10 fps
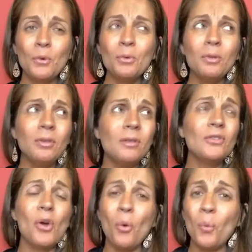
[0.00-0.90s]
who
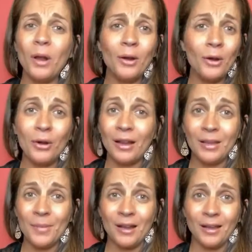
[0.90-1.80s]
don't want to hurt
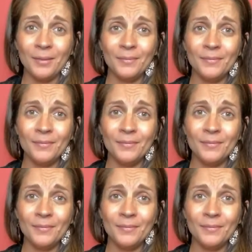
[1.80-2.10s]
anybody.